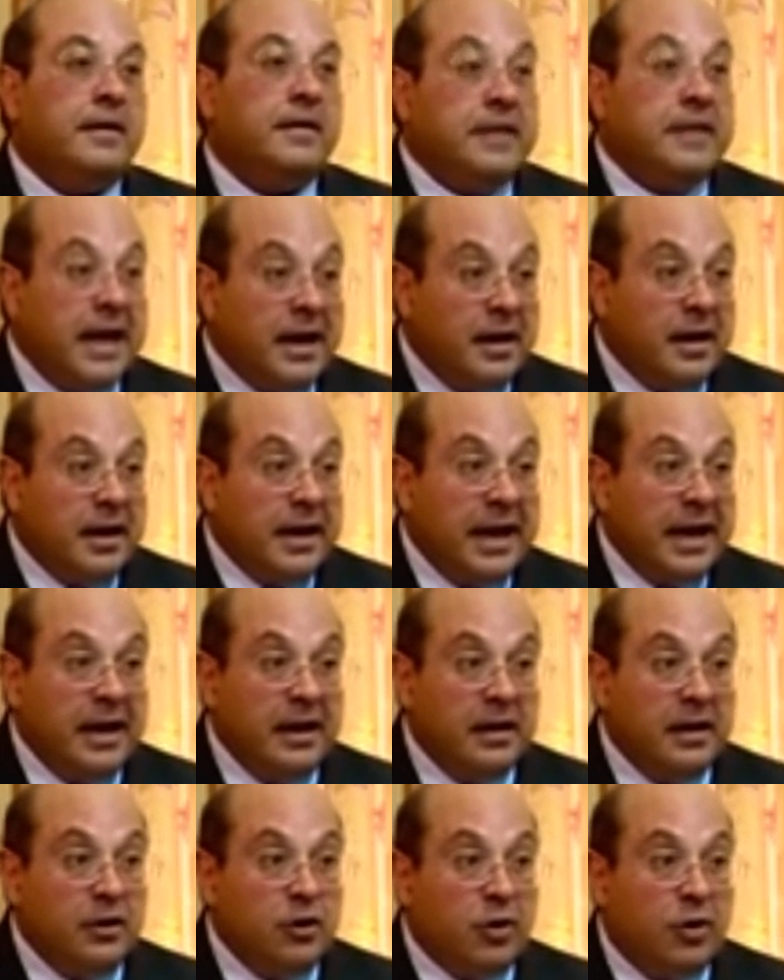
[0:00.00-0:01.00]
Then
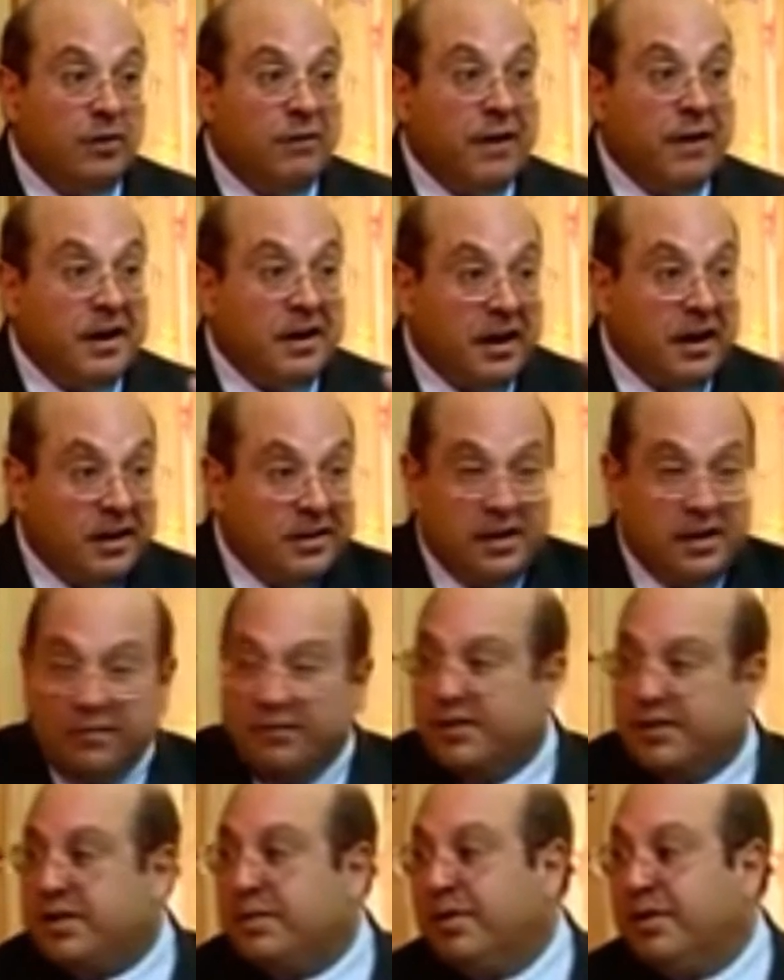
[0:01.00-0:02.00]
again, you have
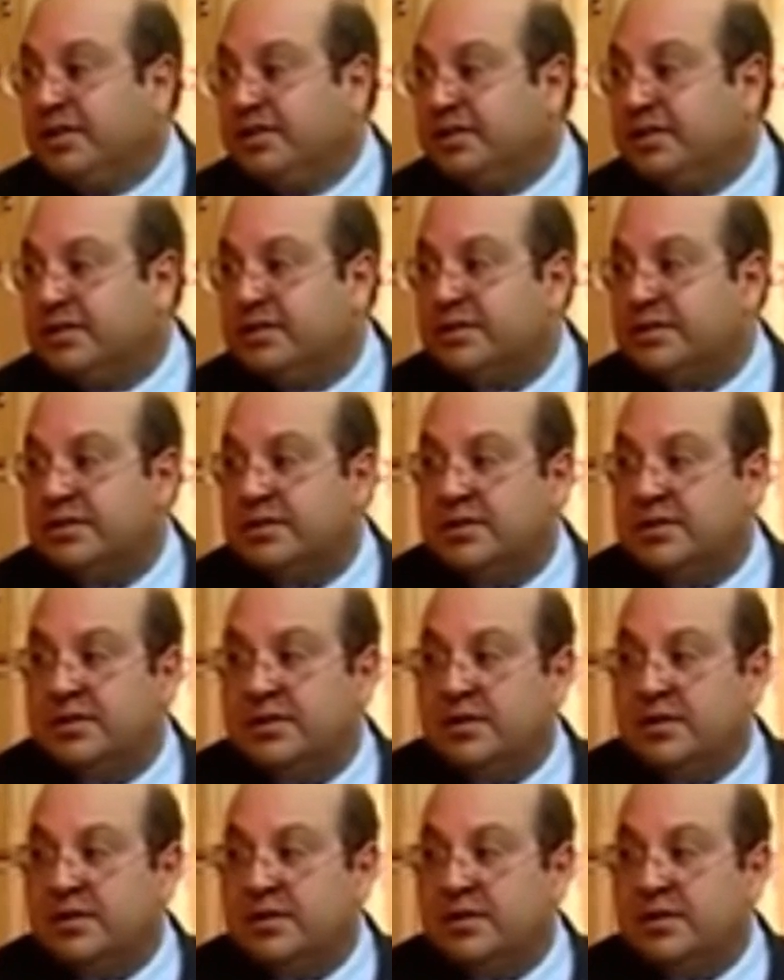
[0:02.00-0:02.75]
federalism which emerges.